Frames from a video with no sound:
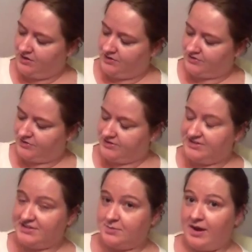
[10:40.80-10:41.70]
So
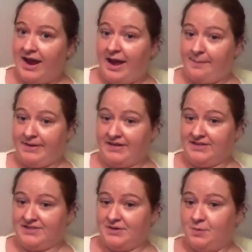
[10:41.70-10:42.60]
this is what
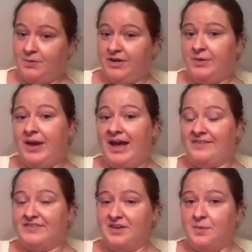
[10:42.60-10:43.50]
happens when you
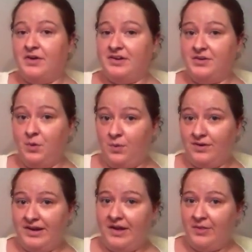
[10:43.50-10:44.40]
have someone in
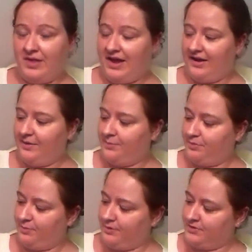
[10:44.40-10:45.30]
your downline
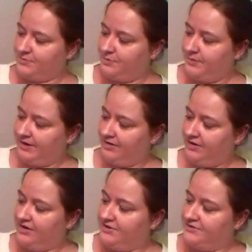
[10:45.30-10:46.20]
promote to premier.
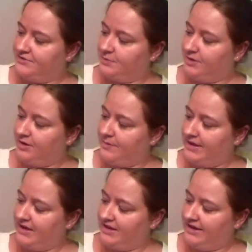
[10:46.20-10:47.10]
So we're going to
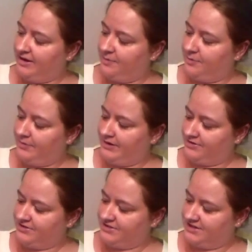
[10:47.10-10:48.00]
make Claire premier
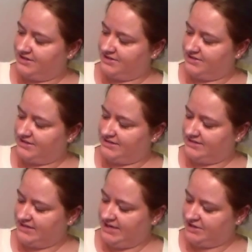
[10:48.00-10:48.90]
just because it's
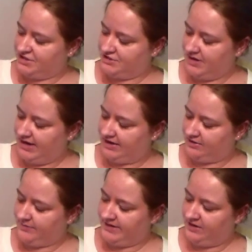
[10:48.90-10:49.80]
easy and she's right here in
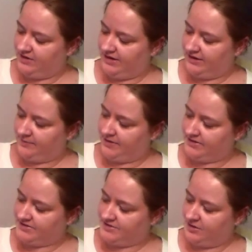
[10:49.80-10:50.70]
the middle. And I'm going
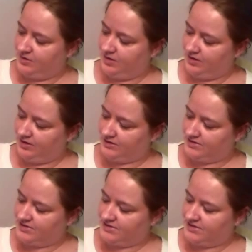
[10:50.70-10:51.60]
to circle
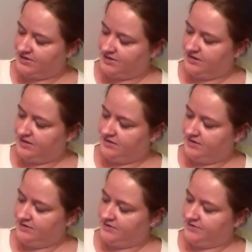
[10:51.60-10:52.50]
hers
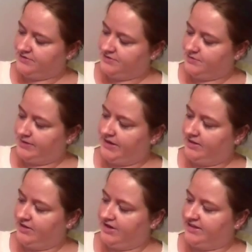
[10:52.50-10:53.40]
so we
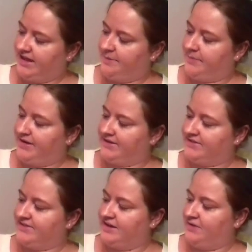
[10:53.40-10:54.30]
can look at that by
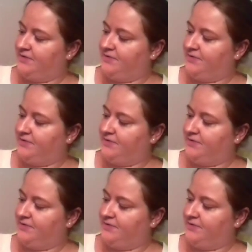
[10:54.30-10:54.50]
itself.